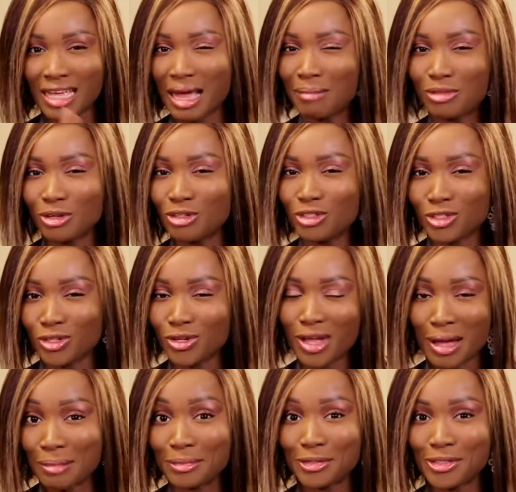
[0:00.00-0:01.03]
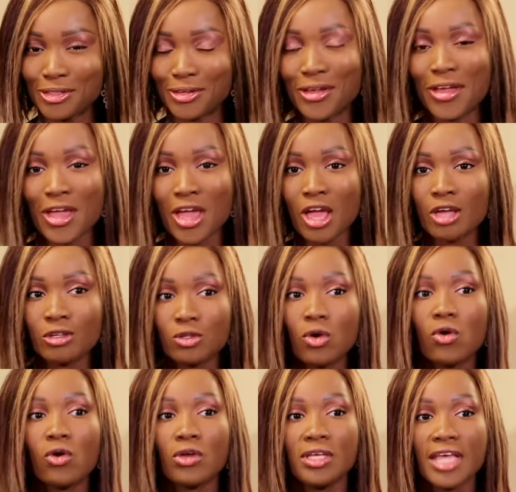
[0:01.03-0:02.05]
I'm not sure.
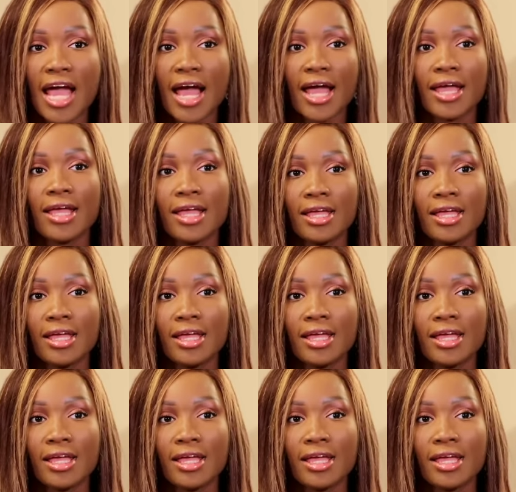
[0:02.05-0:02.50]
So yeah,